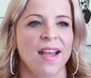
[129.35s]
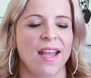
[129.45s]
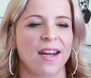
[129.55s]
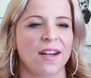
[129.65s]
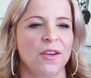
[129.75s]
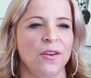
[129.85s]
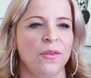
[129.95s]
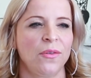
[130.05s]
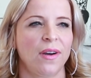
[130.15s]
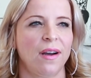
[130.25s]
And I
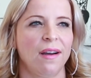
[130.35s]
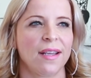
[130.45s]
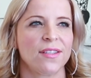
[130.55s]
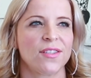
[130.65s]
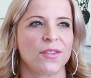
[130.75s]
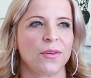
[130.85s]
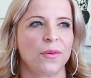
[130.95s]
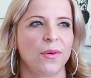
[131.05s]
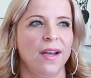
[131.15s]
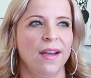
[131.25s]
know I used to